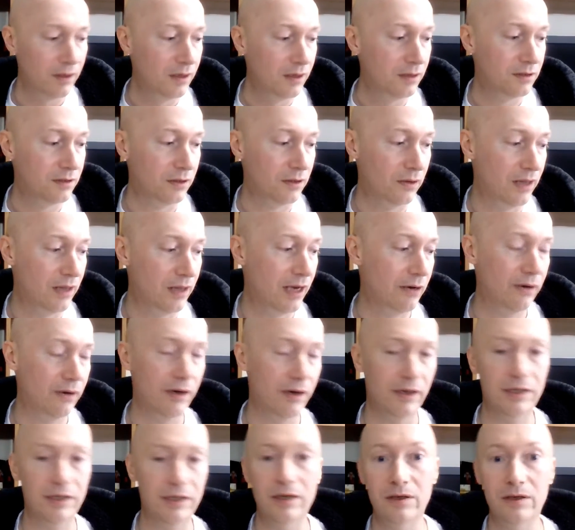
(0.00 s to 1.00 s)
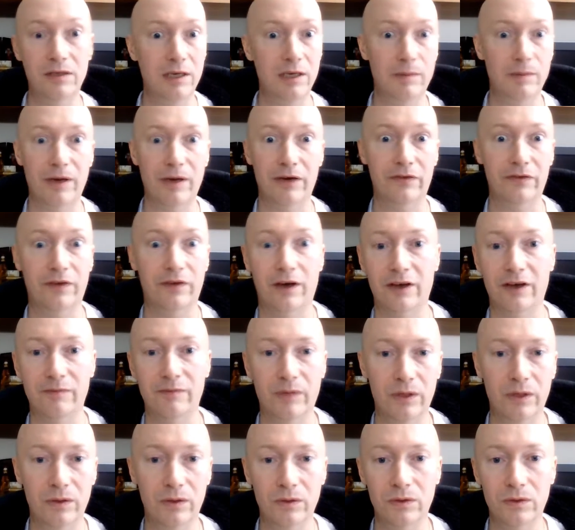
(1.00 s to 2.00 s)
So there are usually about 5
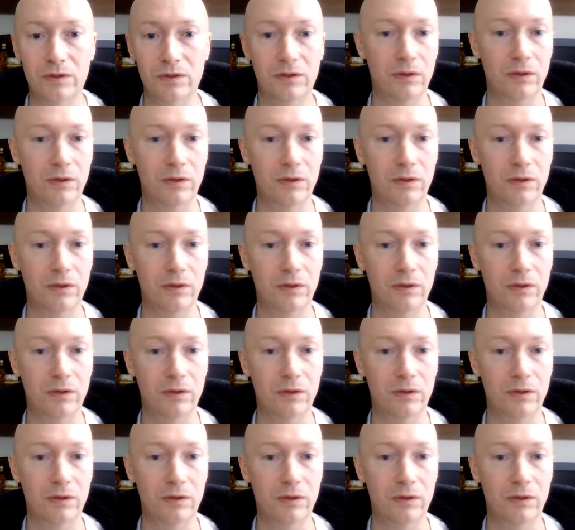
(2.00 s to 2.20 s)
models